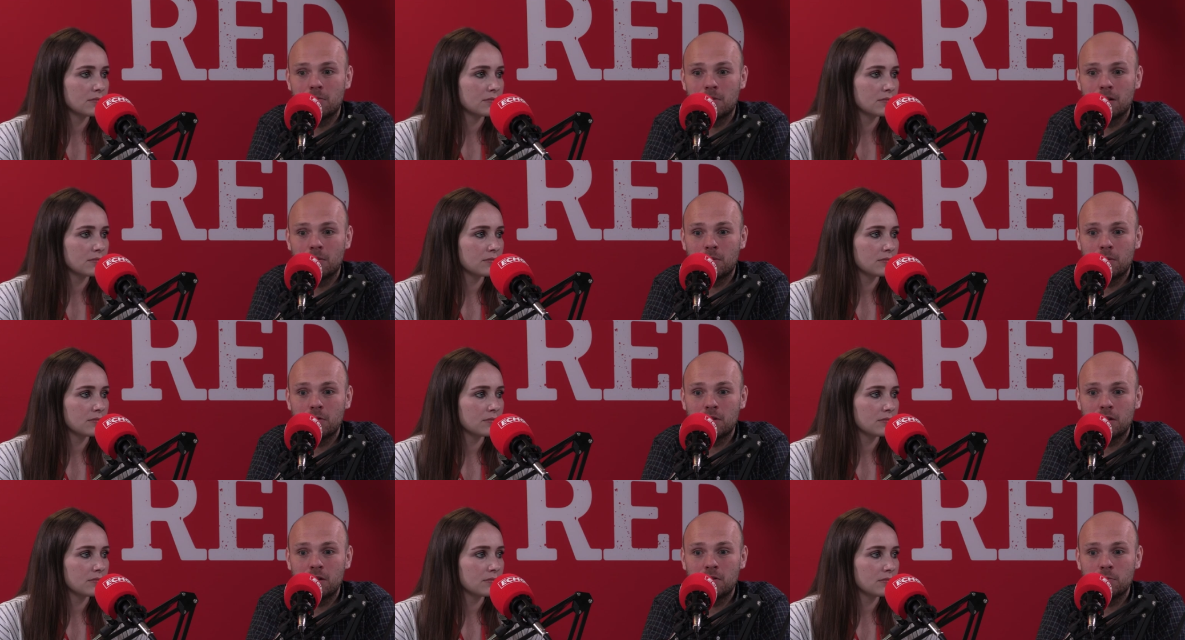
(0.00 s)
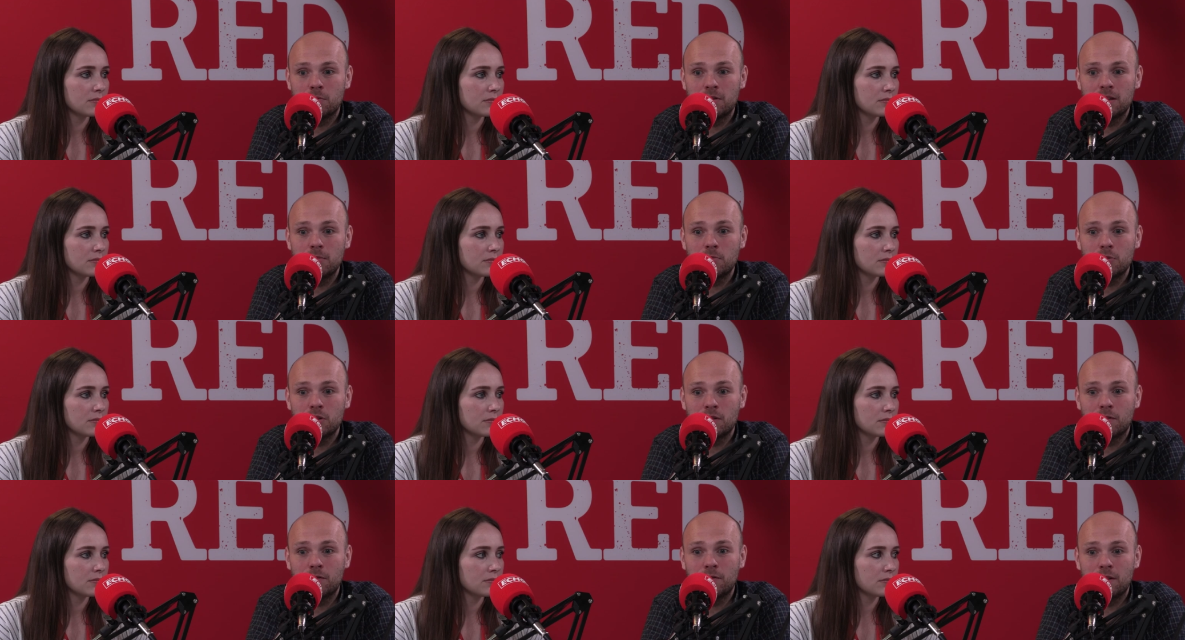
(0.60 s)
Speaker 1: you know, he was, he was pretty
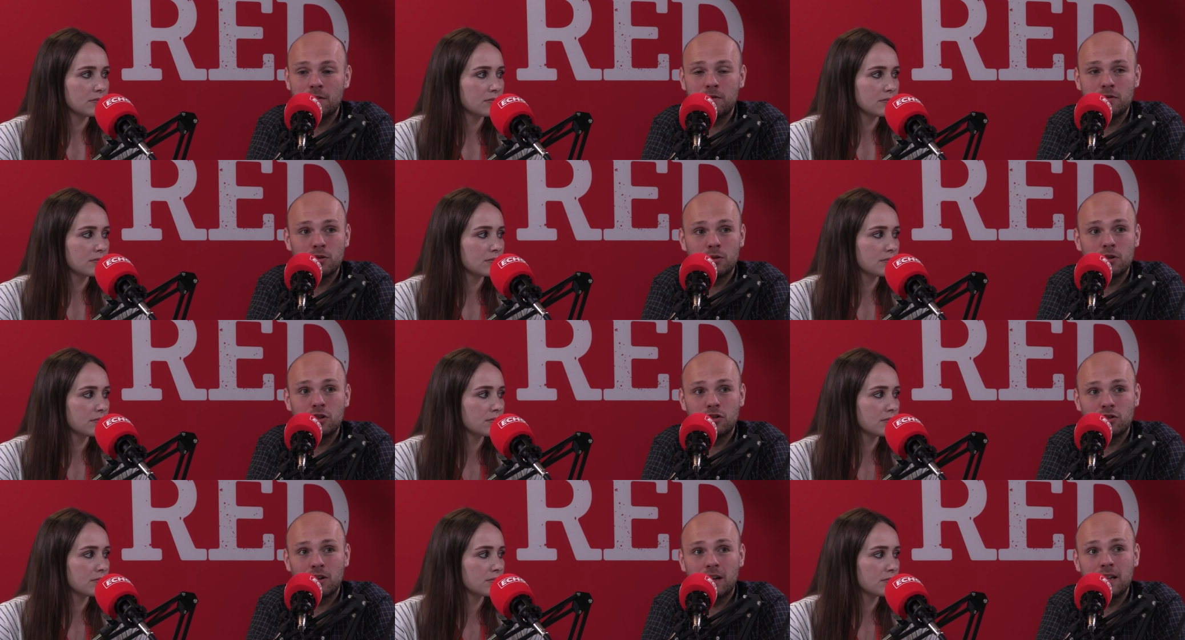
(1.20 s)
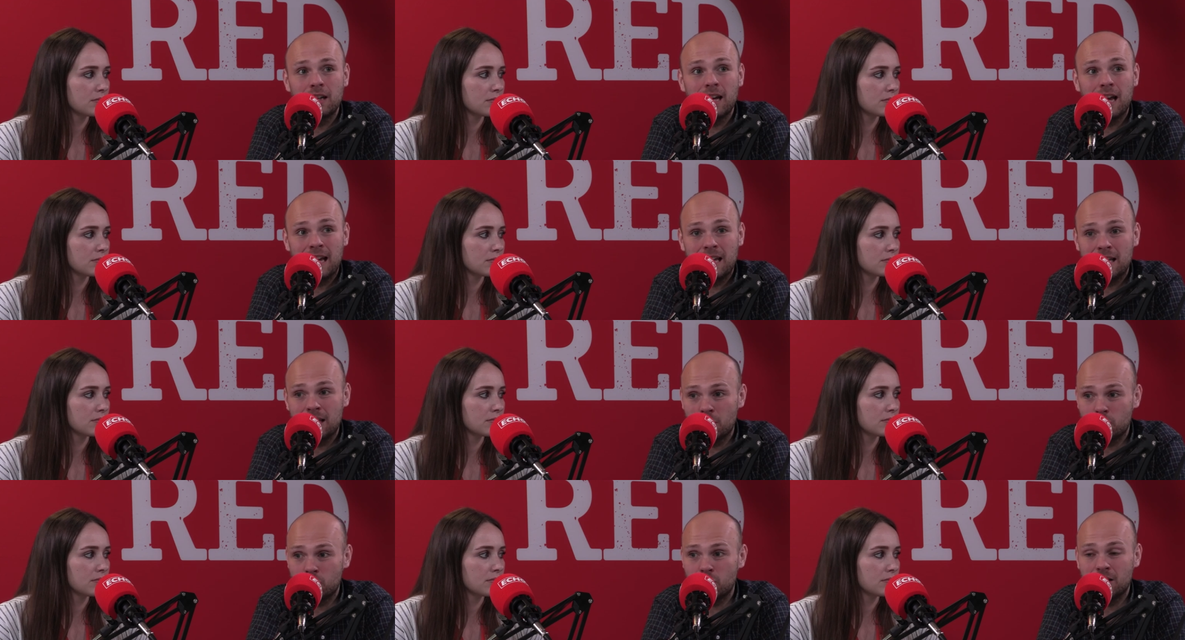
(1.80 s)
much a fifth-choice striker in
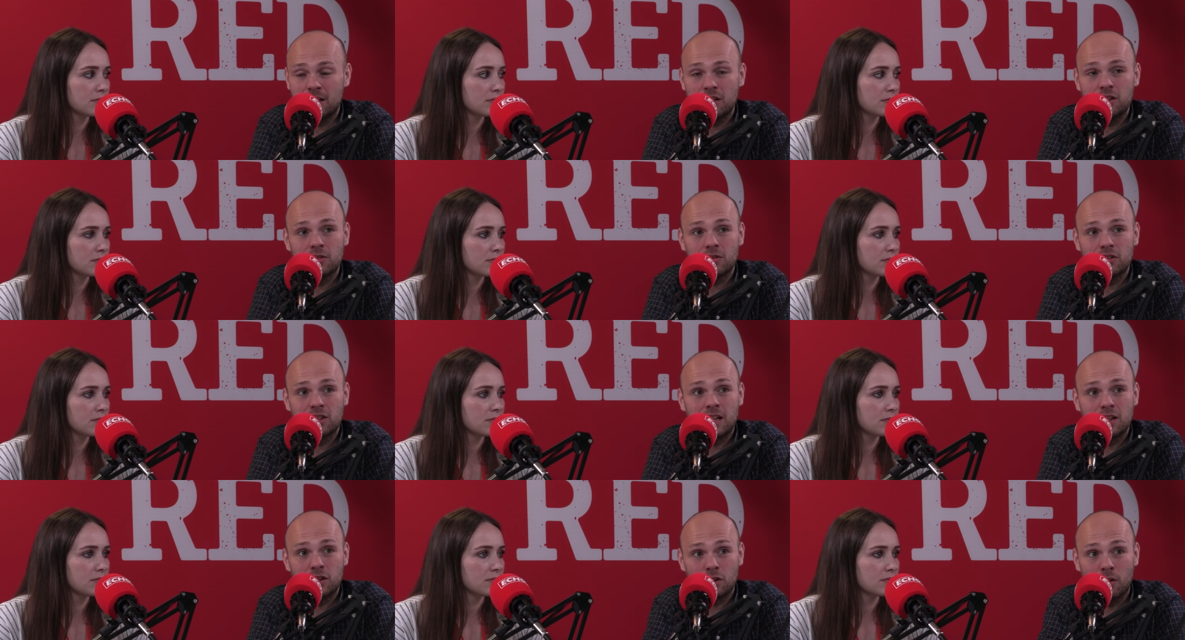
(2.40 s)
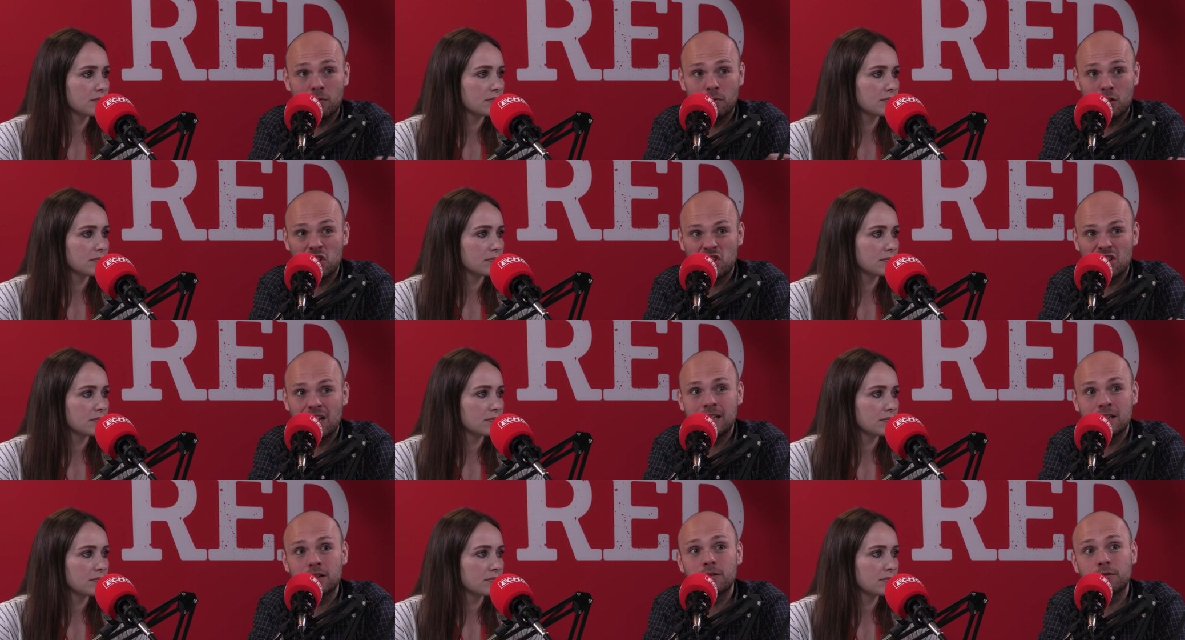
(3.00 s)
the traditional sense of the
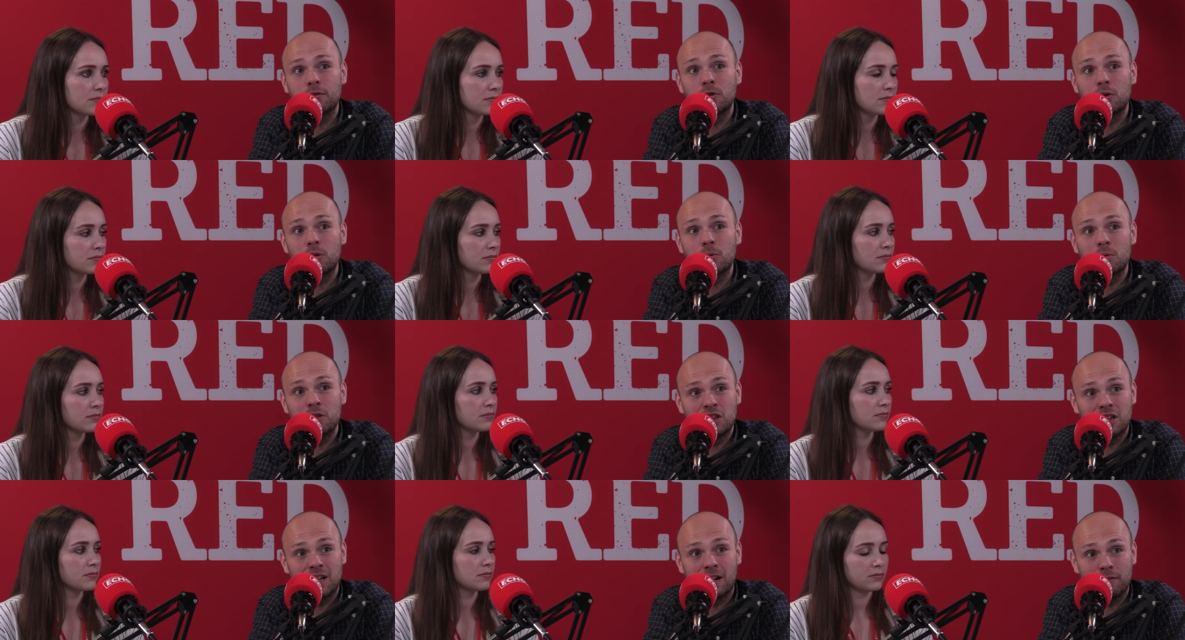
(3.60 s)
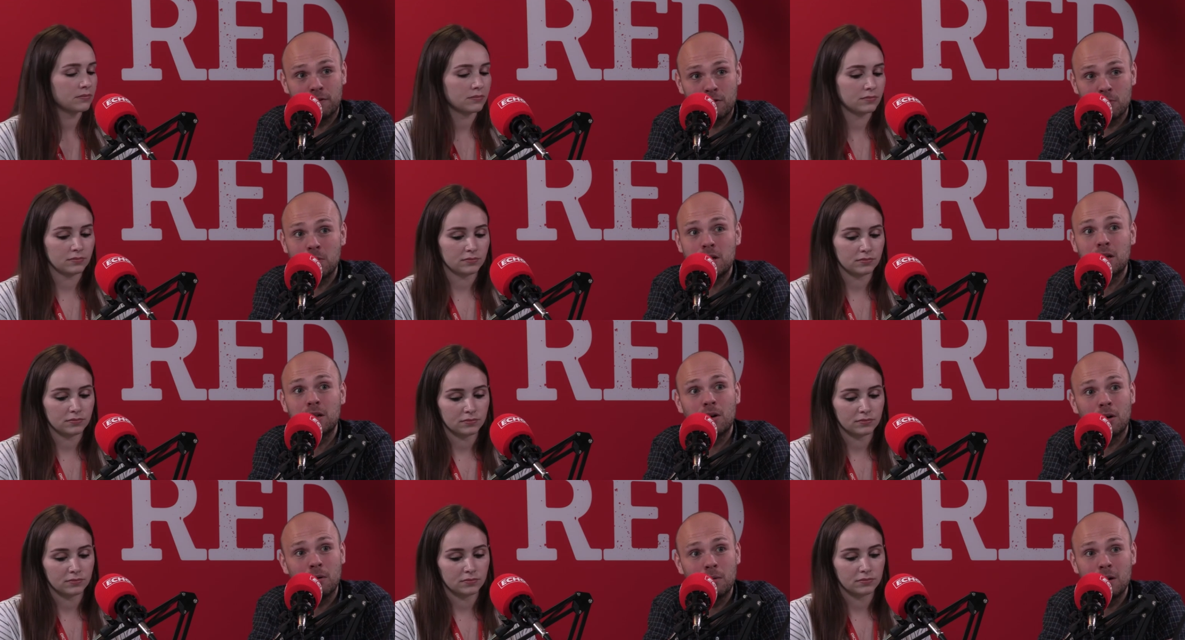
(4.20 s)
centre-forward. Mm. You had
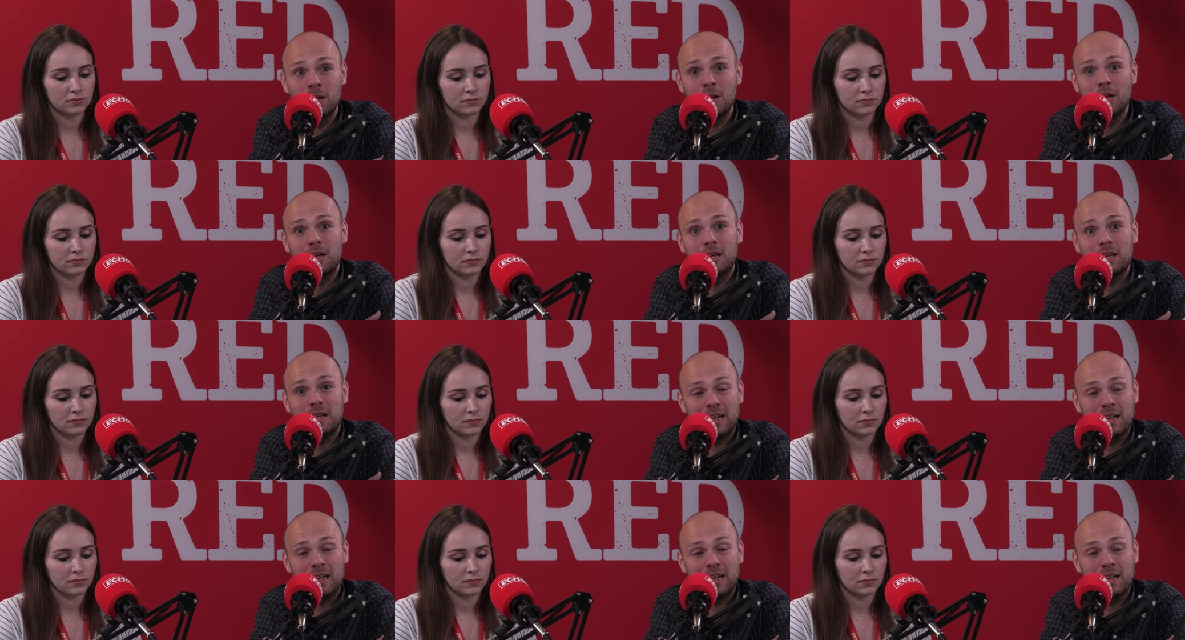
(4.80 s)
Firmino, you